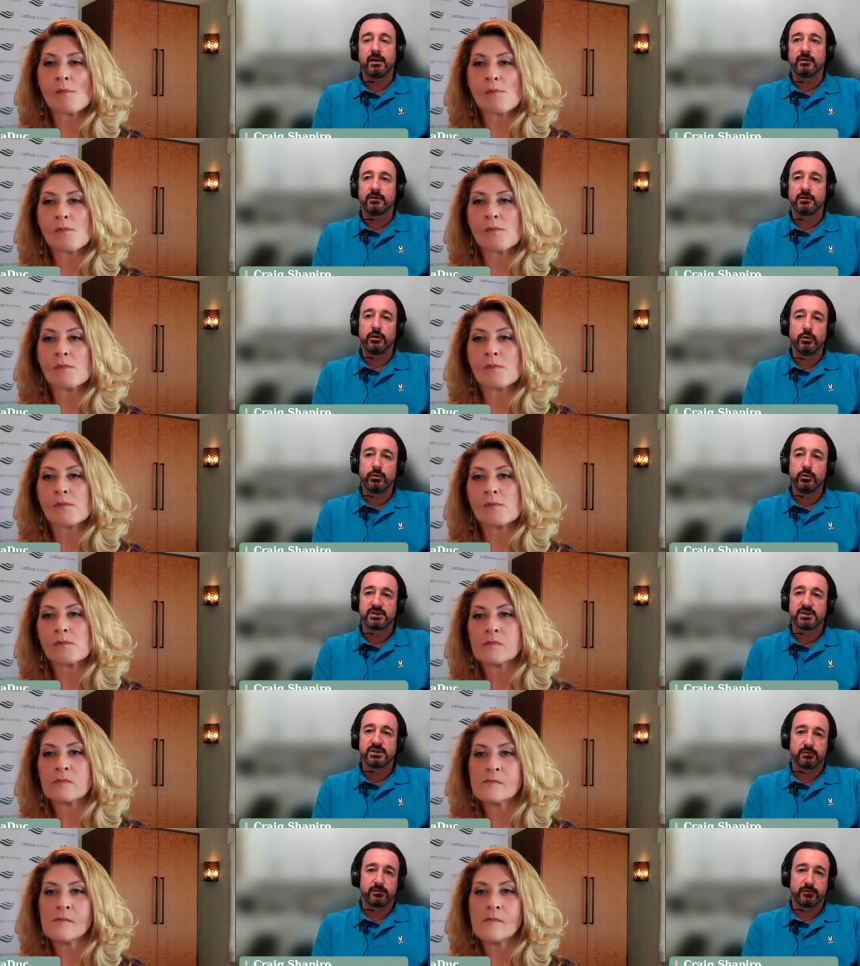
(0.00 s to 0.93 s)
Speaker 1: on
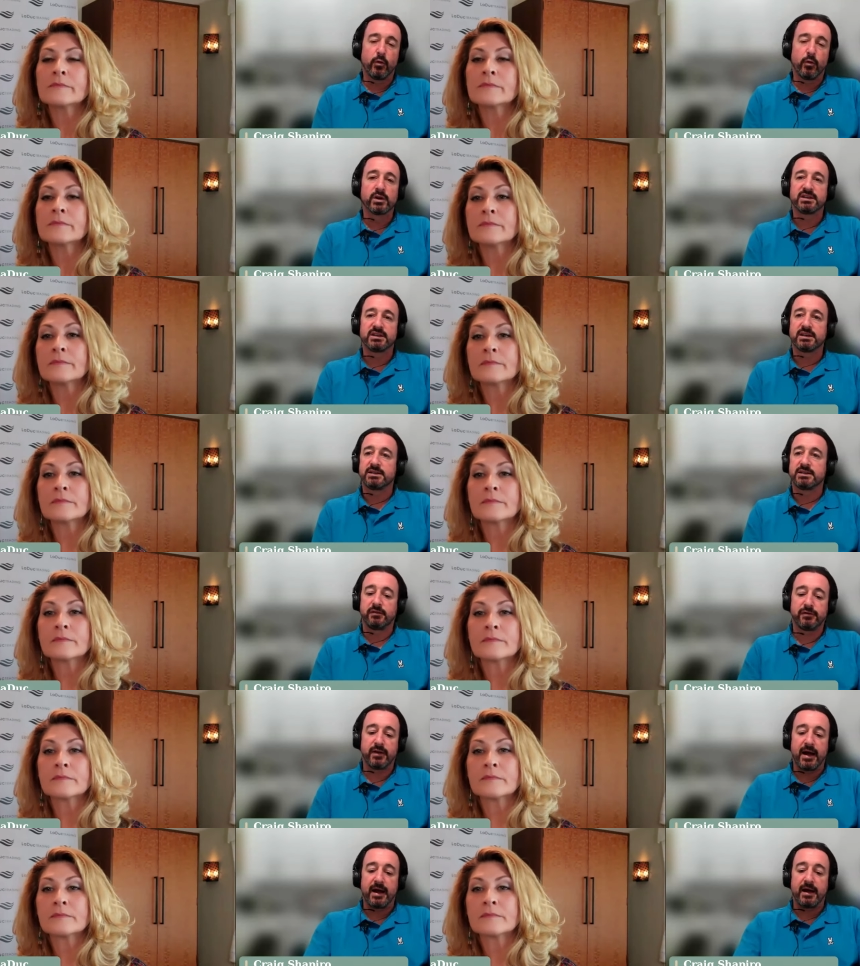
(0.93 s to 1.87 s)
twos and
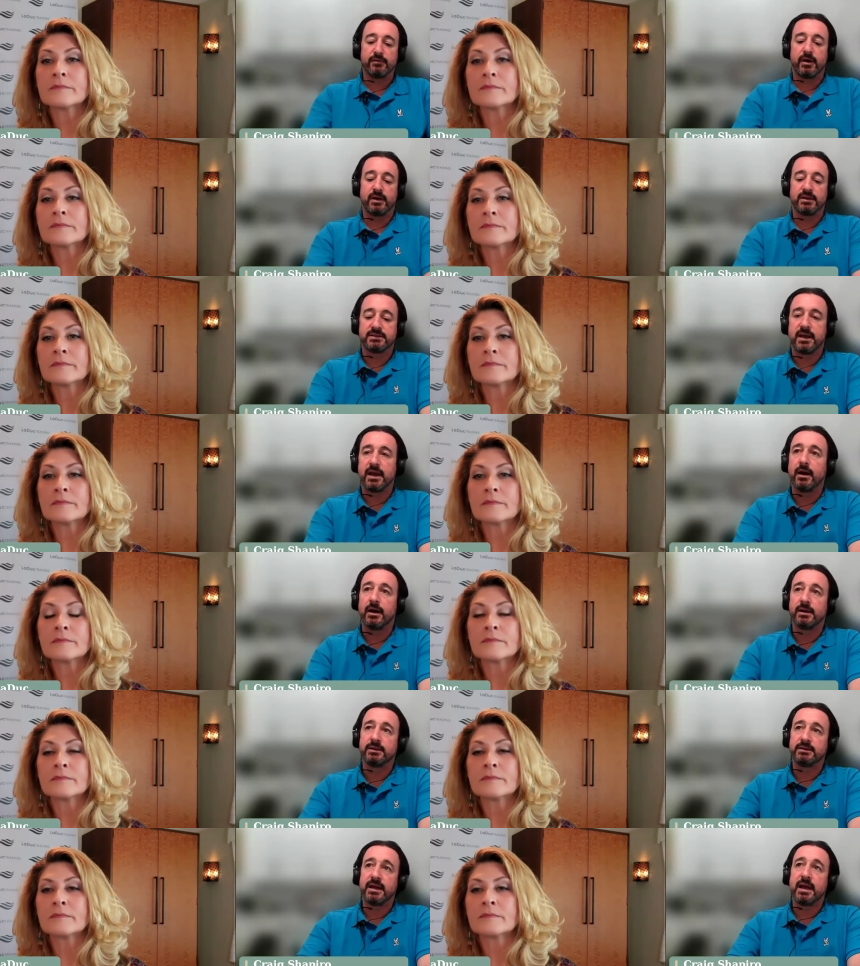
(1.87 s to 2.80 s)
465 on, t-
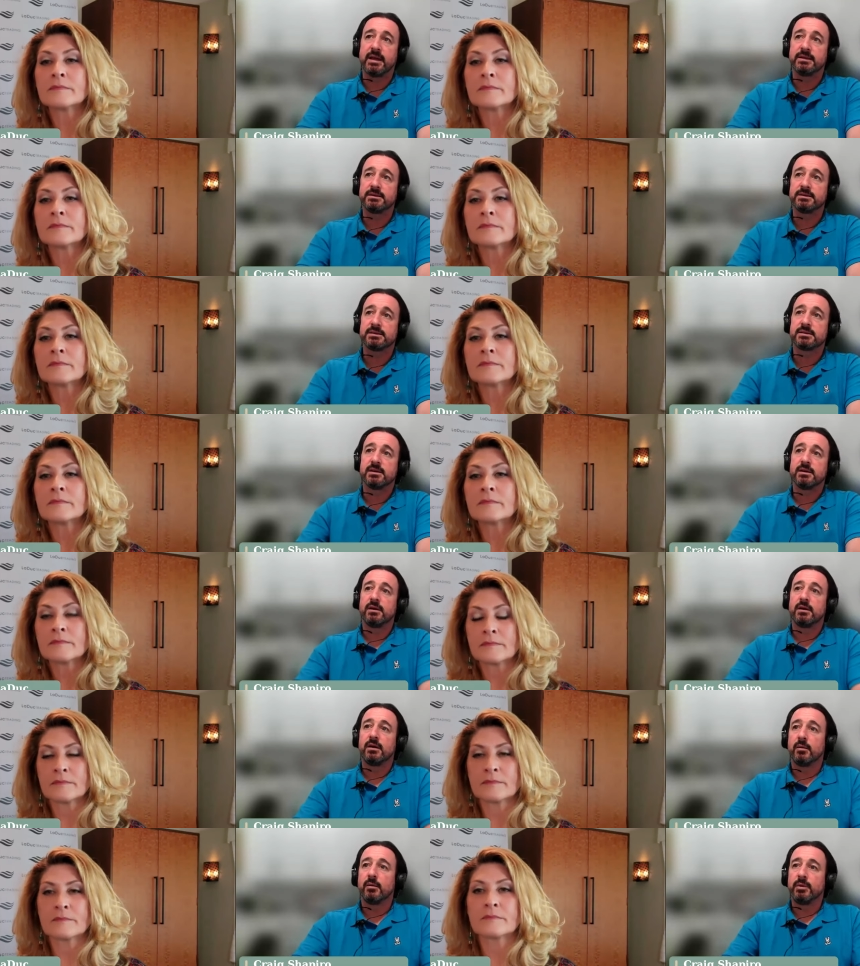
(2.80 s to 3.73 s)
on tens
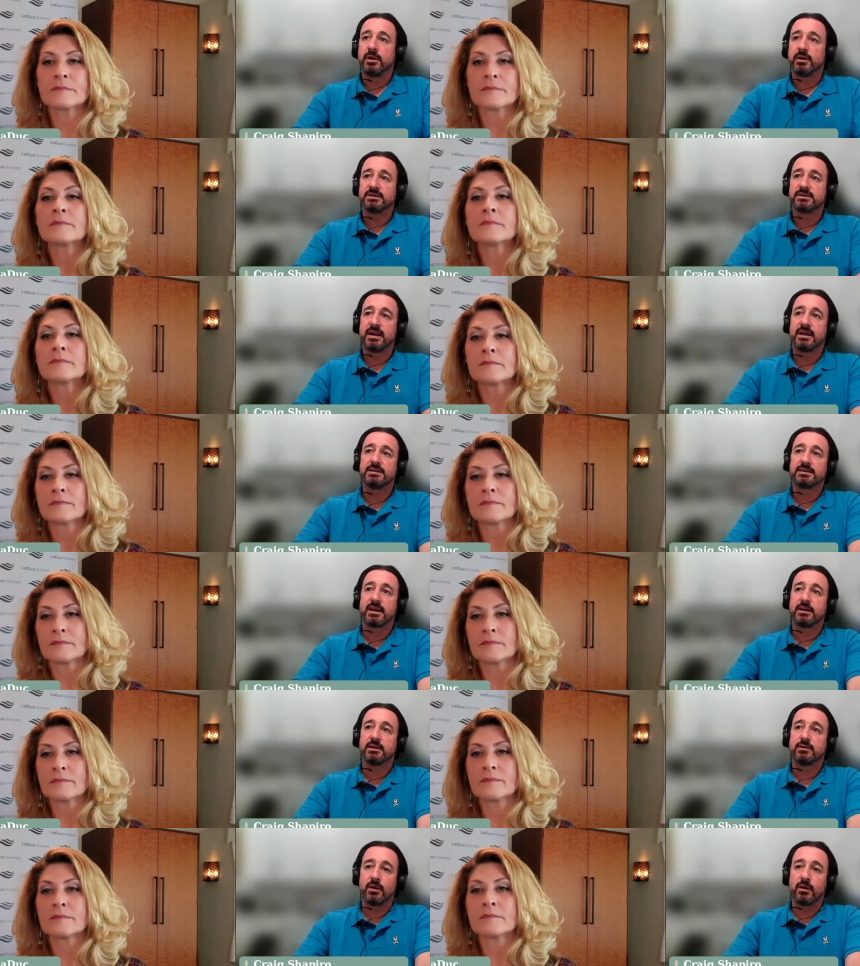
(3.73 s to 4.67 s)
because tens
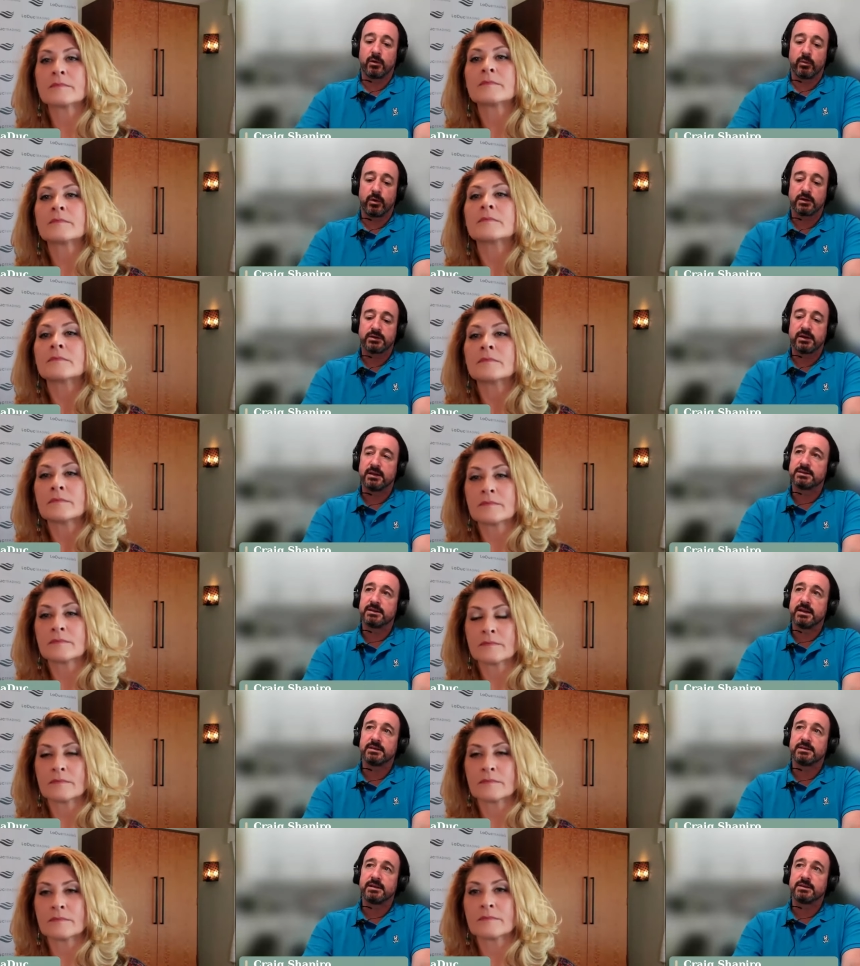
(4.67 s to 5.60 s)
get where are tens
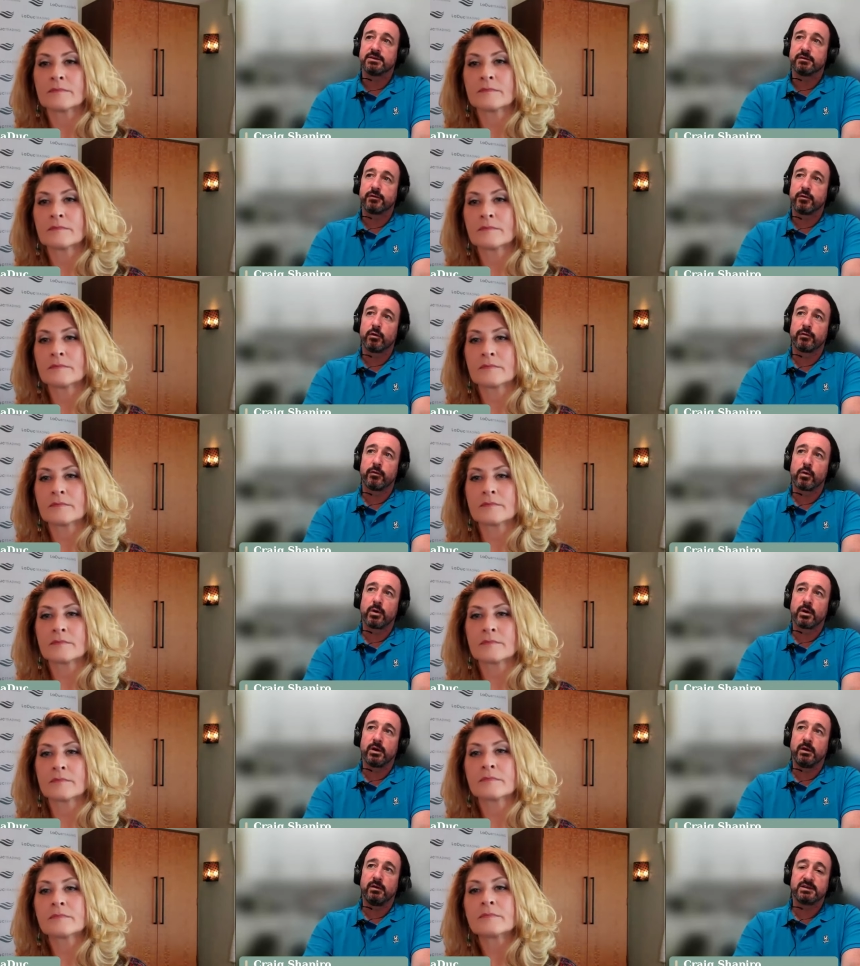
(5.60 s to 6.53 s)
now? Tens are
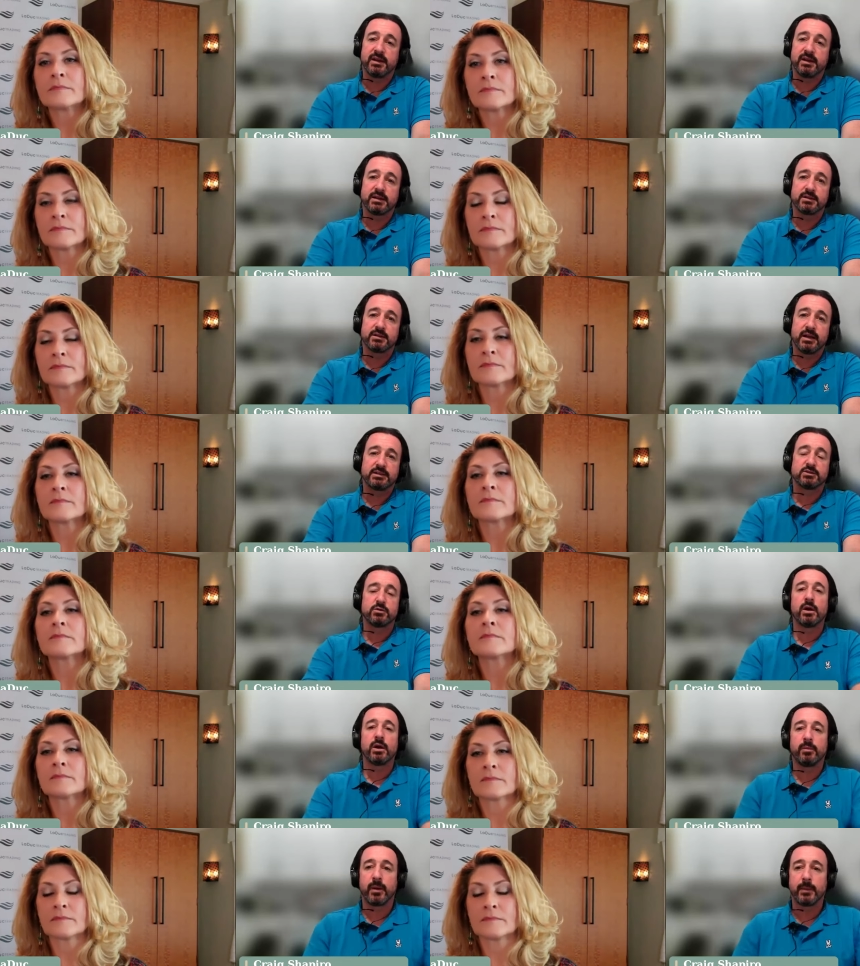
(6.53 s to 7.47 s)
446. So that's
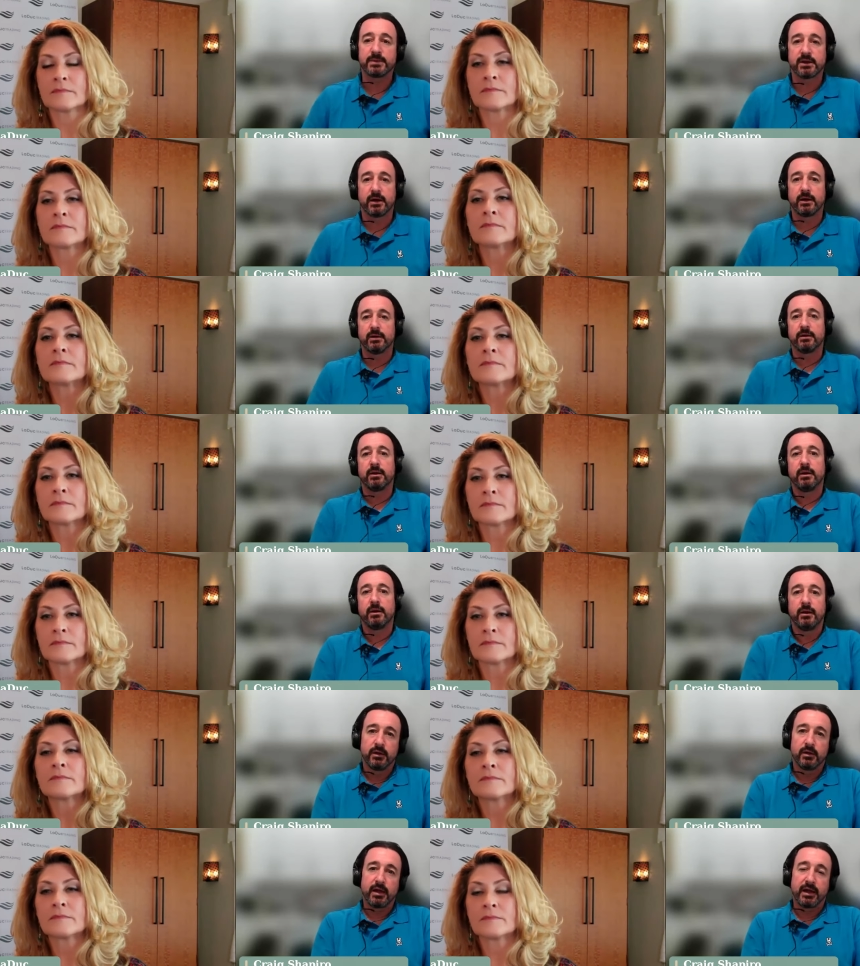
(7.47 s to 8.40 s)
20 bips on
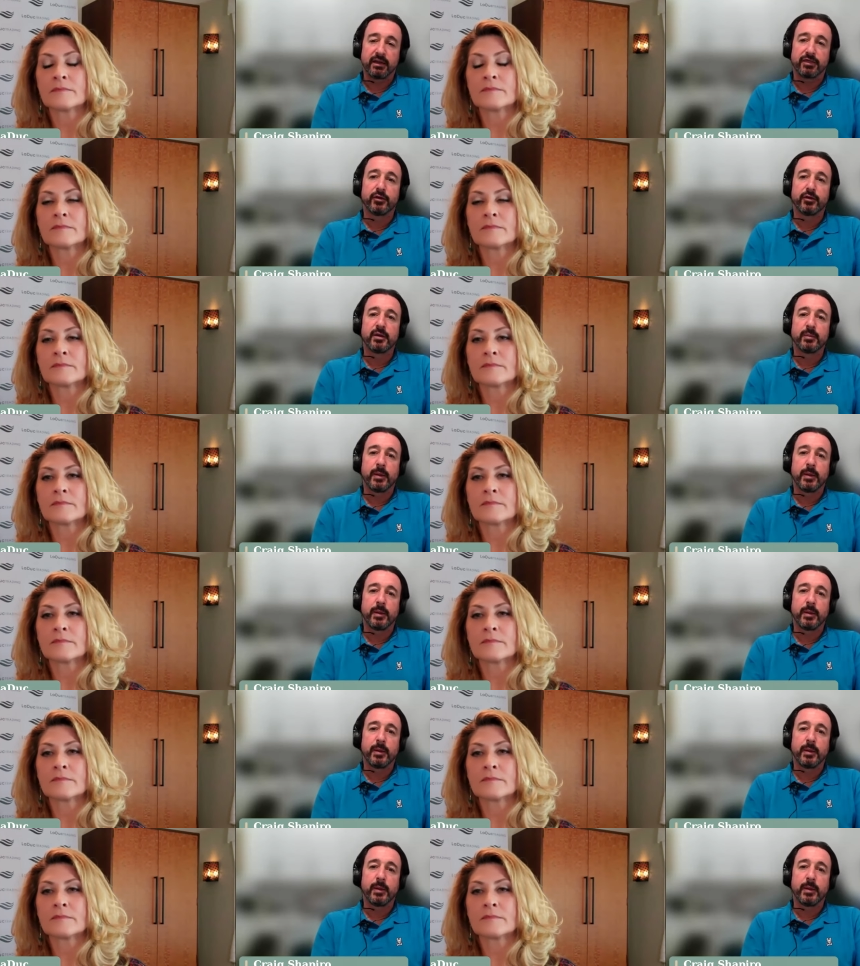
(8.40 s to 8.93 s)
I get 30